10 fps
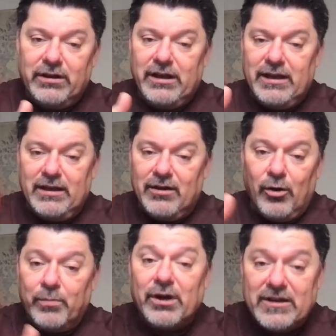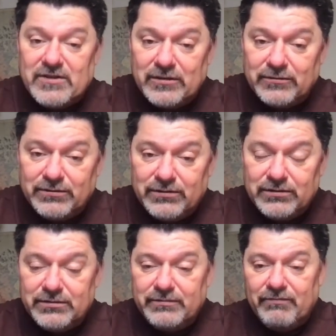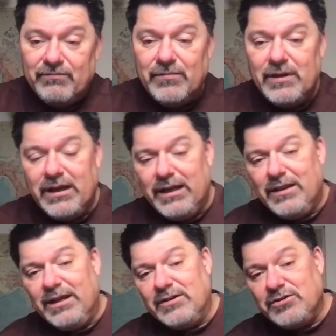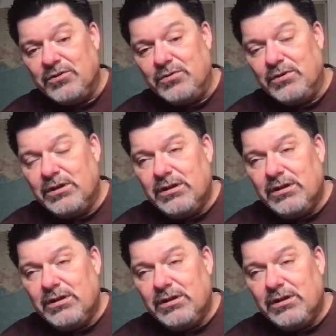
and oppressive, and then to